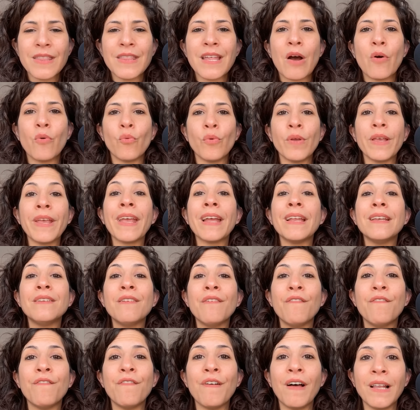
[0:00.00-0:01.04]
that we can
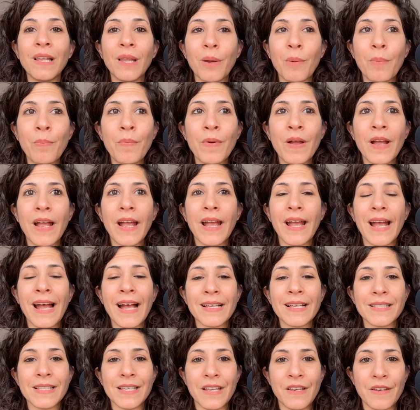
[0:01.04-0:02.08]
develop
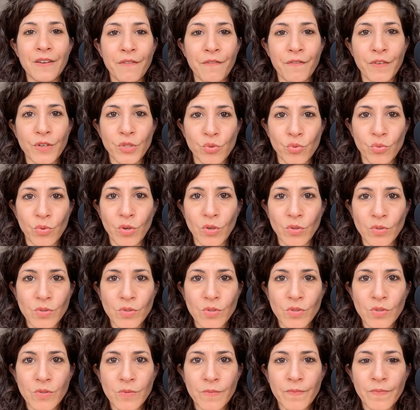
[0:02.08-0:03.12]
as
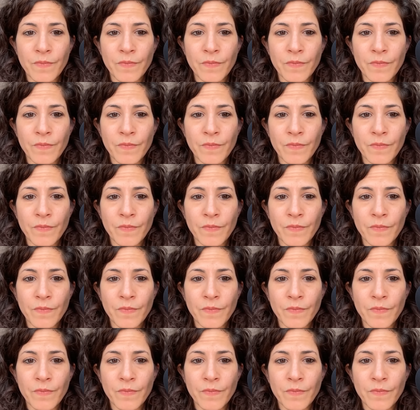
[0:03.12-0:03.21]
individuals.